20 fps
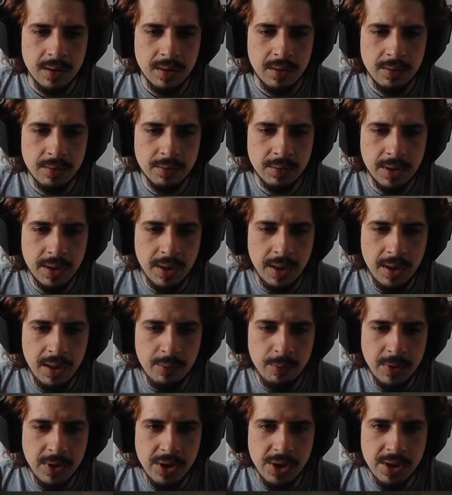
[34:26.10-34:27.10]
Okay,
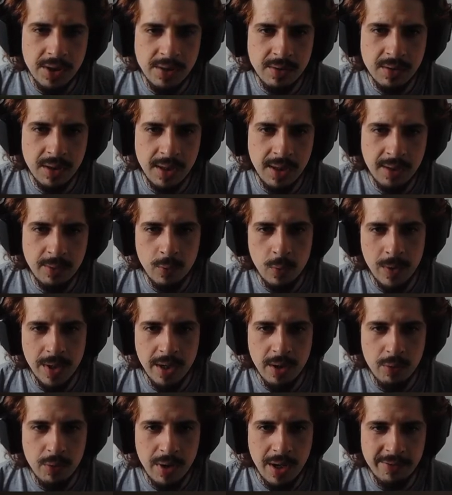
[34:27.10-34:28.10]
which is like one
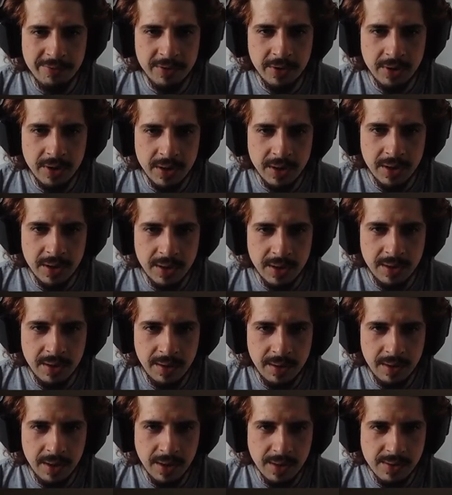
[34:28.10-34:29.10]
hour after the, the
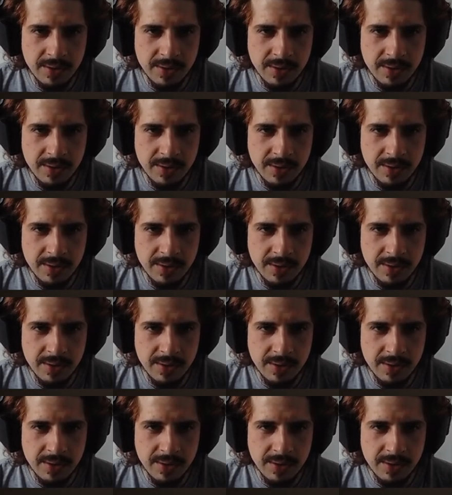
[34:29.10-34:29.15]
thing